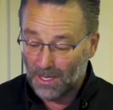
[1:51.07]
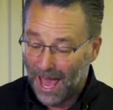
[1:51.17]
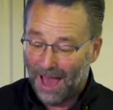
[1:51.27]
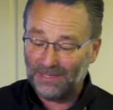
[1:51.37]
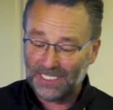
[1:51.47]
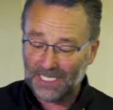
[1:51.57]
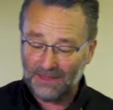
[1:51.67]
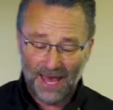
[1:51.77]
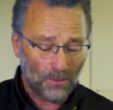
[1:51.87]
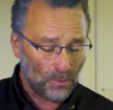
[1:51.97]
Having
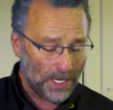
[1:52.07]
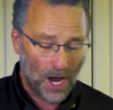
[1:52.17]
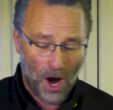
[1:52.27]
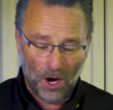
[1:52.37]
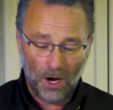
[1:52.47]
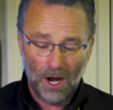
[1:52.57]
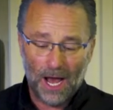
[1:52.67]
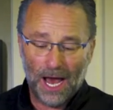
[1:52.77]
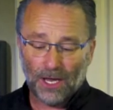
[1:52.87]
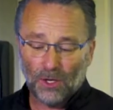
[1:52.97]
said that, we are
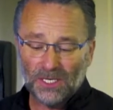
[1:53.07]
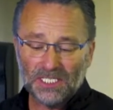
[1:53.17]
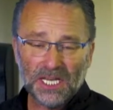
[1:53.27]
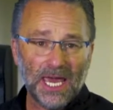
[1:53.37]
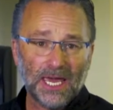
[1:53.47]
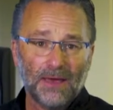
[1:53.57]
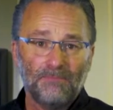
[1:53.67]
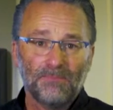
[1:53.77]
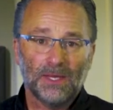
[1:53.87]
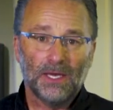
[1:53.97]
going to take
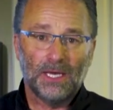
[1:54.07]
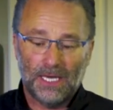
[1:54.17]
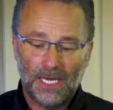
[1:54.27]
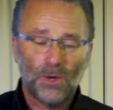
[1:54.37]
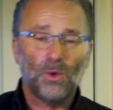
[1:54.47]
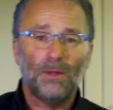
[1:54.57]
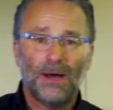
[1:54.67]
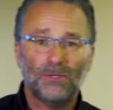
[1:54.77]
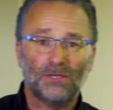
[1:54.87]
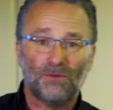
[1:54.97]
equal
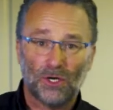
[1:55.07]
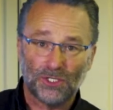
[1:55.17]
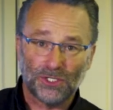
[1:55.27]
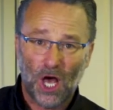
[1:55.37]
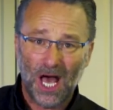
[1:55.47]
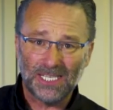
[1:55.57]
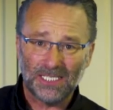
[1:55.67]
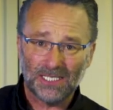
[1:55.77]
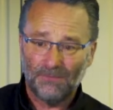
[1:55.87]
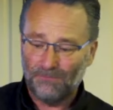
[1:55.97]
amounts of our
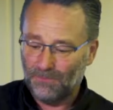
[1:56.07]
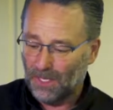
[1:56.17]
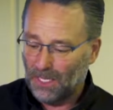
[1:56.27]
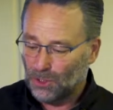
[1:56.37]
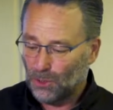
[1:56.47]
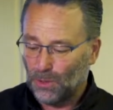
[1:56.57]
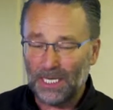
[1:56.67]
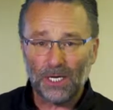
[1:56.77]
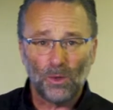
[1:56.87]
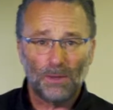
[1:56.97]
sauce to
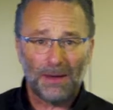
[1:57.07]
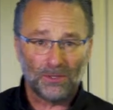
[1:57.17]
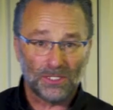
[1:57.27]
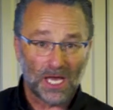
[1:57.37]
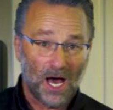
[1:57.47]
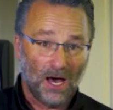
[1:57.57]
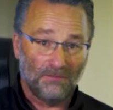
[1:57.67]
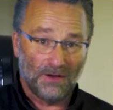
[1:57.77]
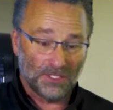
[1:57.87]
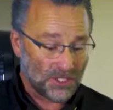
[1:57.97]
equal amounts
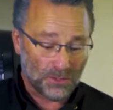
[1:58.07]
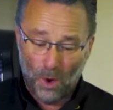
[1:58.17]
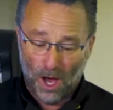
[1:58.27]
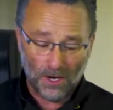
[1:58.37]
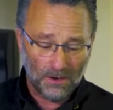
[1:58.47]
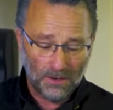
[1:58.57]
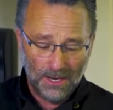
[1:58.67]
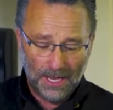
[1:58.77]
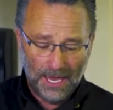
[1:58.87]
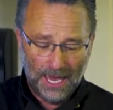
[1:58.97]
of just water,
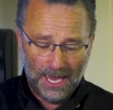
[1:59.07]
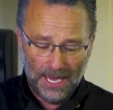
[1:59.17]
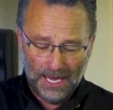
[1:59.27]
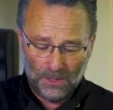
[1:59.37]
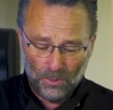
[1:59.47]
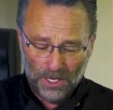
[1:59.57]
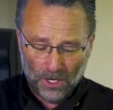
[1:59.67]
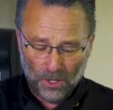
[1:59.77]
and we are